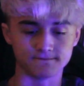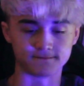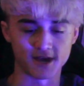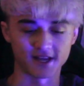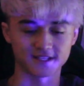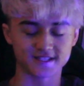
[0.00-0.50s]

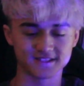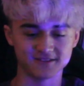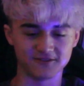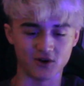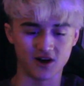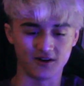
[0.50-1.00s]
thanks,
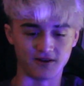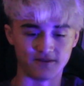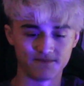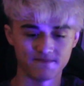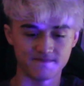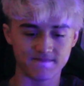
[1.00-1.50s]
wow.
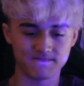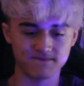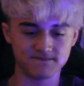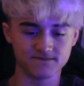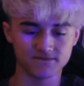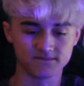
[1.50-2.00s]

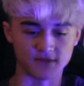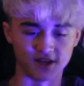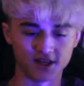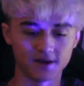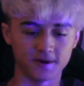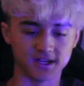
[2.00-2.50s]
I
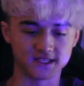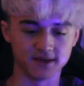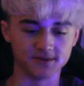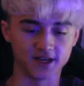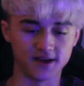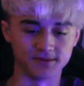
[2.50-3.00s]
think about it
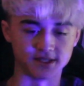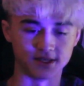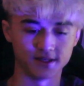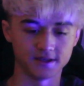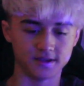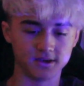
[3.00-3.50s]
sometimes, and